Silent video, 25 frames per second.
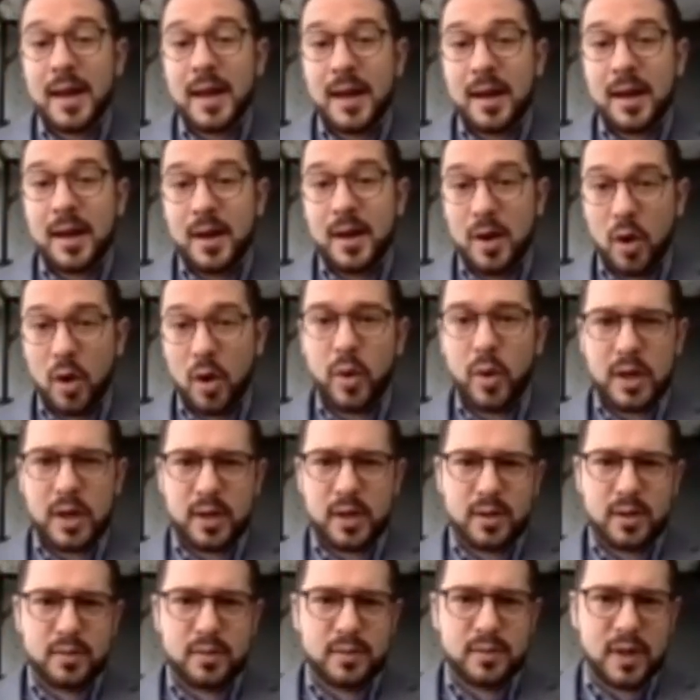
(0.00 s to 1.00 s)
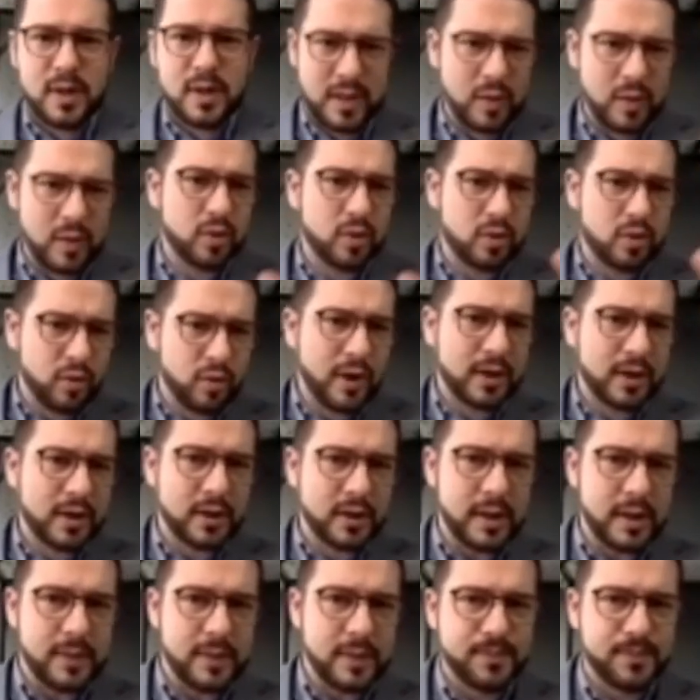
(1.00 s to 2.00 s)
Knowing that he would
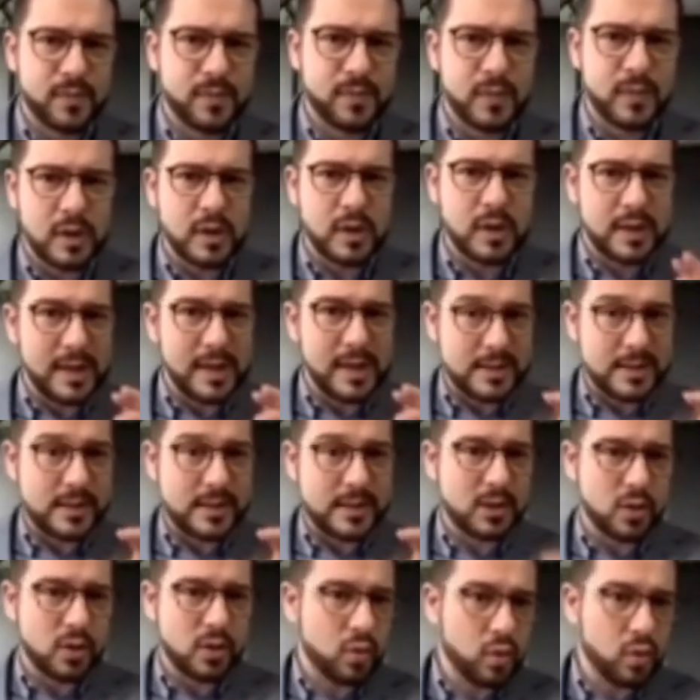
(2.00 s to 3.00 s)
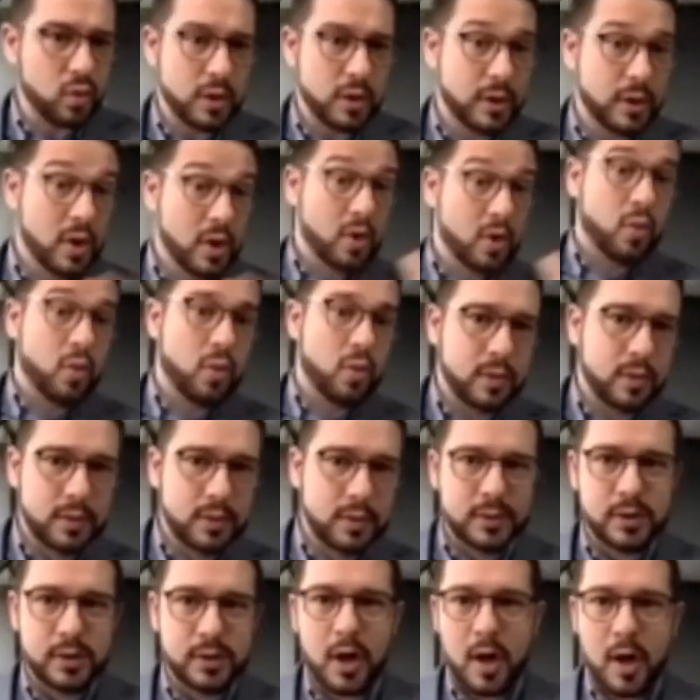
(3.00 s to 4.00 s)
correctly guess or know
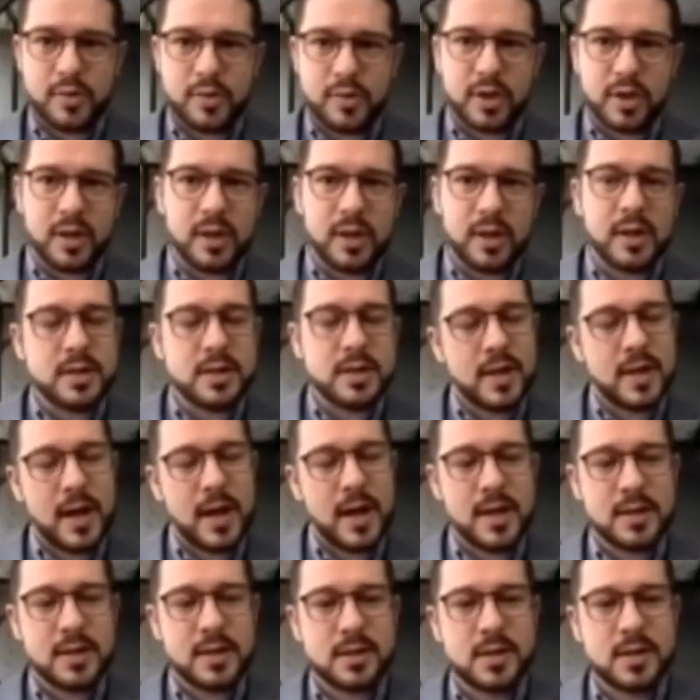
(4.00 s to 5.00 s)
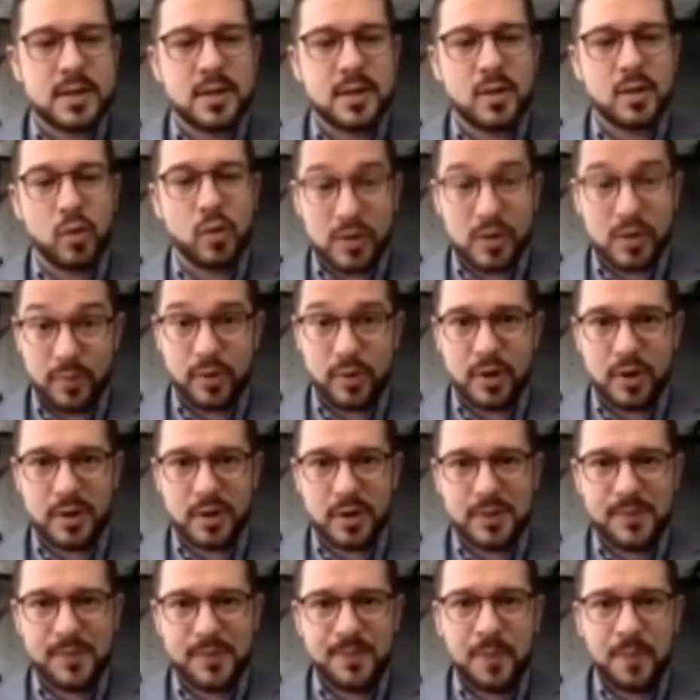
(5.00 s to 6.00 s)
the object in his hands was a bird,